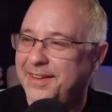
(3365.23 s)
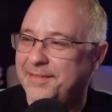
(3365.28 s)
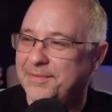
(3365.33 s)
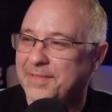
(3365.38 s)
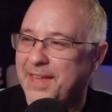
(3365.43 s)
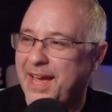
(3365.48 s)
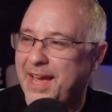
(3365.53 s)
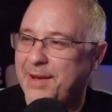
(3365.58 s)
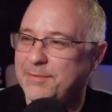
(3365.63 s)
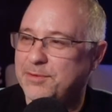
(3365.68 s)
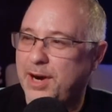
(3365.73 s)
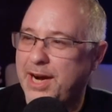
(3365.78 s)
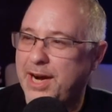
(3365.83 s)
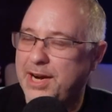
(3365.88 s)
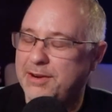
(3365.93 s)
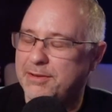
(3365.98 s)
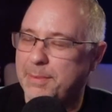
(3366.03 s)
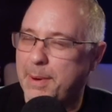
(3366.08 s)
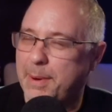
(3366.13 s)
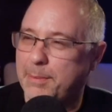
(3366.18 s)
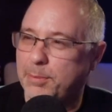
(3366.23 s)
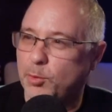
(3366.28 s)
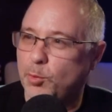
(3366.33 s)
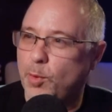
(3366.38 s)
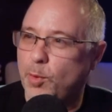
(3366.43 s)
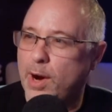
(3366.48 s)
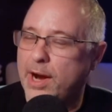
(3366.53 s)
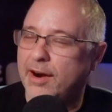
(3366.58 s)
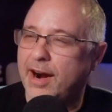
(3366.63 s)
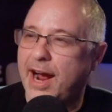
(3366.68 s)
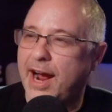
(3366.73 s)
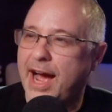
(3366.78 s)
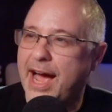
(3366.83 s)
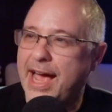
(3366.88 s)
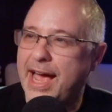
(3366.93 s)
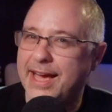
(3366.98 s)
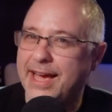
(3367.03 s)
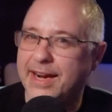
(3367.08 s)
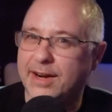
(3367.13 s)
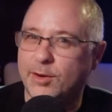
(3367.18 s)
I'm trying to remember where I
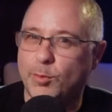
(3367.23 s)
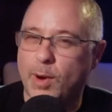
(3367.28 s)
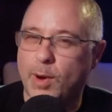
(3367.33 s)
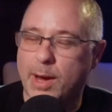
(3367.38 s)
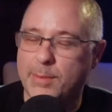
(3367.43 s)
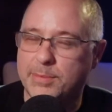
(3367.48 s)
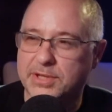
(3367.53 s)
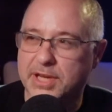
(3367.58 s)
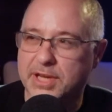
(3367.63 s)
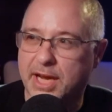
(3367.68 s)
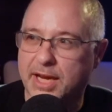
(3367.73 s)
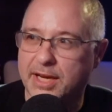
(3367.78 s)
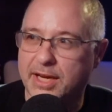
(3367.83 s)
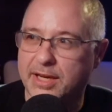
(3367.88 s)
had a website.